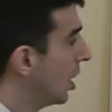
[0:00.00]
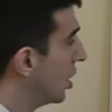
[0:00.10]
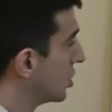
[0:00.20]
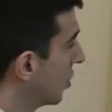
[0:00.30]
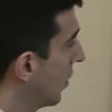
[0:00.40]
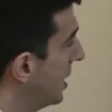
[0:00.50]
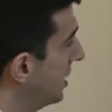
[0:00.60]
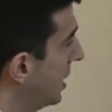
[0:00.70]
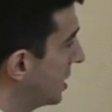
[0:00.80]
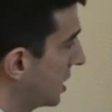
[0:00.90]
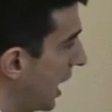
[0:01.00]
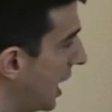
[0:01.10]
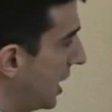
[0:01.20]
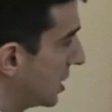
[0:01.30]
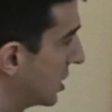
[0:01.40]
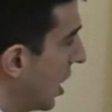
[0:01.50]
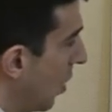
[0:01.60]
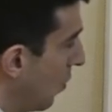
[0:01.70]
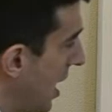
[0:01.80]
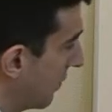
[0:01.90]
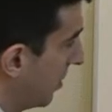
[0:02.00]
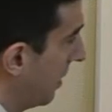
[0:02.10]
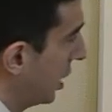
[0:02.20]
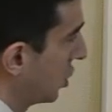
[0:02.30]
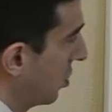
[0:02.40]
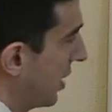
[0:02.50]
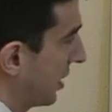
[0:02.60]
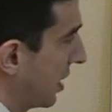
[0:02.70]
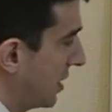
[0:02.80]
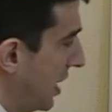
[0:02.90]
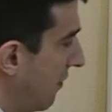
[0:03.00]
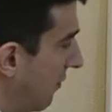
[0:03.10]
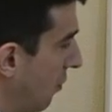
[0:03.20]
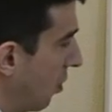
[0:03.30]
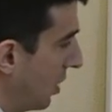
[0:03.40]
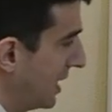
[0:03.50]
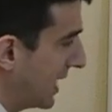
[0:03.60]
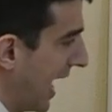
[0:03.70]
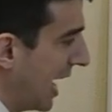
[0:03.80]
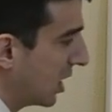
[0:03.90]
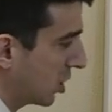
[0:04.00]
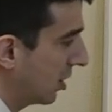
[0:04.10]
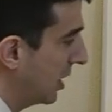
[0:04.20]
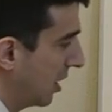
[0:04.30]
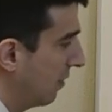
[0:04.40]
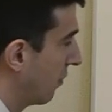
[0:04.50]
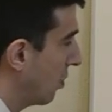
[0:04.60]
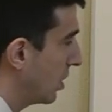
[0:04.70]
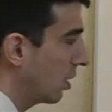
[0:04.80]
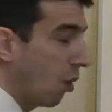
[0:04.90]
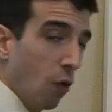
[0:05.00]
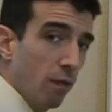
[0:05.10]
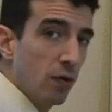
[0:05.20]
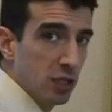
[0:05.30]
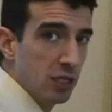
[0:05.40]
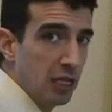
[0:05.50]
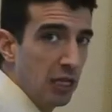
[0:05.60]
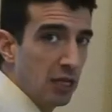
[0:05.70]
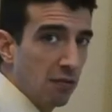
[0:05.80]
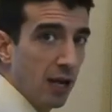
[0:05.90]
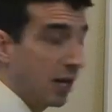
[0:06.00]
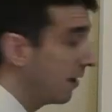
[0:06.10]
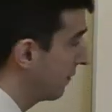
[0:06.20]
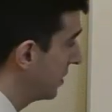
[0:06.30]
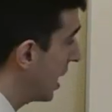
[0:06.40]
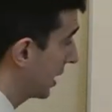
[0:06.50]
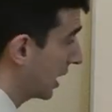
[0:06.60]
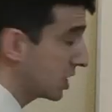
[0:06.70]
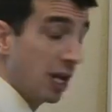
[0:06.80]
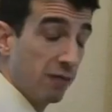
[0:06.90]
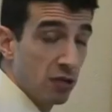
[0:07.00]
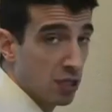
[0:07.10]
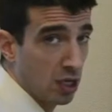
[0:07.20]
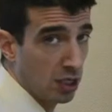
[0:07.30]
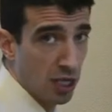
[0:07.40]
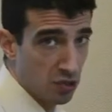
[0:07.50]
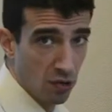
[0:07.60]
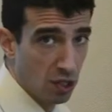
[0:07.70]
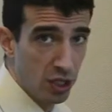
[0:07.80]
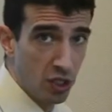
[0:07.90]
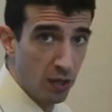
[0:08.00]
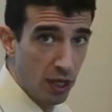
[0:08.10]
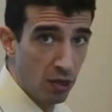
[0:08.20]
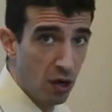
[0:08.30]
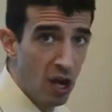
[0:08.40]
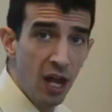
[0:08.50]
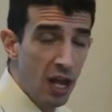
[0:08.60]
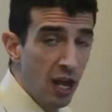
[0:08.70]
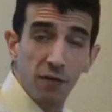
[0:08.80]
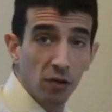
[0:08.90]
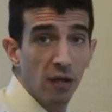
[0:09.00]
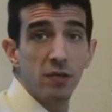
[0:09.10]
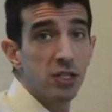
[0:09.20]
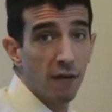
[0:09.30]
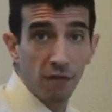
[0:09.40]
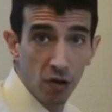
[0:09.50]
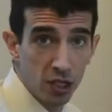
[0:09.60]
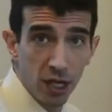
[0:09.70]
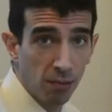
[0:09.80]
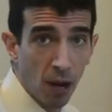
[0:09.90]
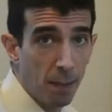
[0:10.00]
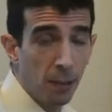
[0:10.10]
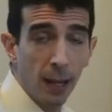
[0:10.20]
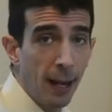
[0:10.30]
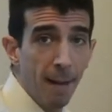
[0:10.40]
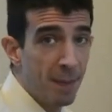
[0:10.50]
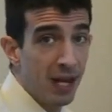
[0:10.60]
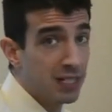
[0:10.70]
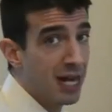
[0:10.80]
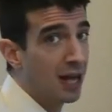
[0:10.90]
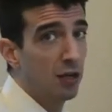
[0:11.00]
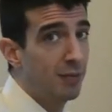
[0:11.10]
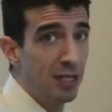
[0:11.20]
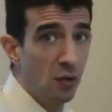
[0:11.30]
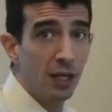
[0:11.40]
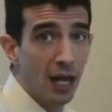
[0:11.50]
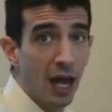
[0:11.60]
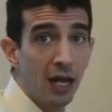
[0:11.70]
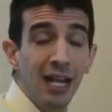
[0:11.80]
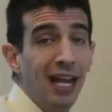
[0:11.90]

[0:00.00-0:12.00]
So in this case, we have to make sure that the T4 is actually converting over to T3. And if not, like I said, if there's a cholesterol issue here, if your liver's not functioning properly, it's not going to be doing that.